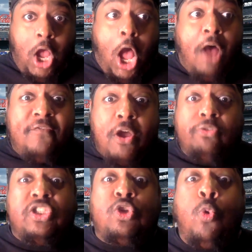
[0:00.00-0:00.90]
of
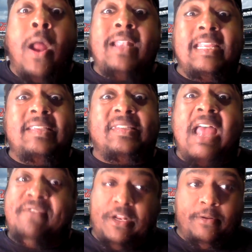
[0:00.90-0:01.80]
those
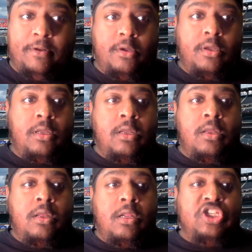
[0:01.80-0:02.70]
27
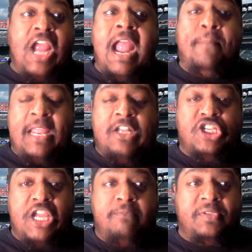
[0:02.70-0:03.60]

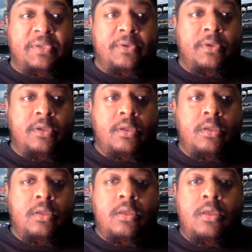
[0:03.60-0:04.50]
championships
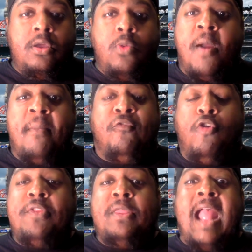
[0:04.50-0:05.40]
were
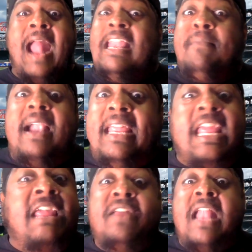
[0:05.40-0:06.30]
before anybody
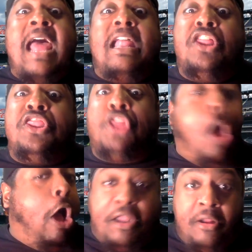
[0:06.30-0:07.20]
even had a
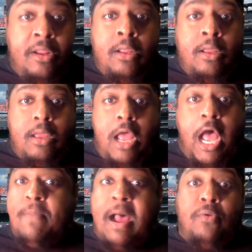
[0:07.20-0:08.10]
thought
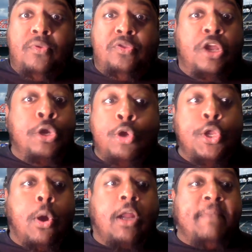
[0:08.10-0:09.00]
about the New
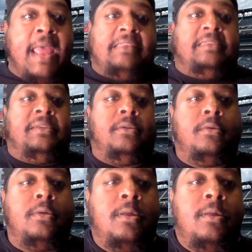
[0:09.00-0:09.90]
York Mets.
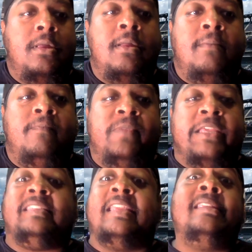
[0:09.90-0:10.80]

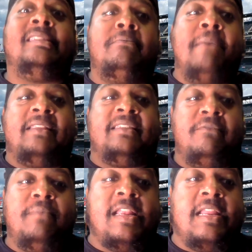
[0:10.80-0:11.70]
Since the Mets
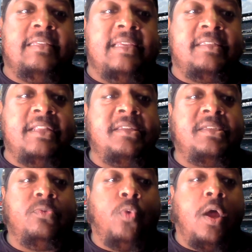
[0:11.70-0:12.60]
have been in
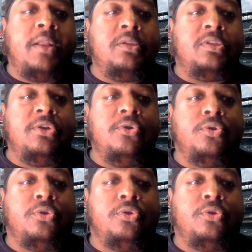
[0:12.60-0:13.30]
existence, 1, 2,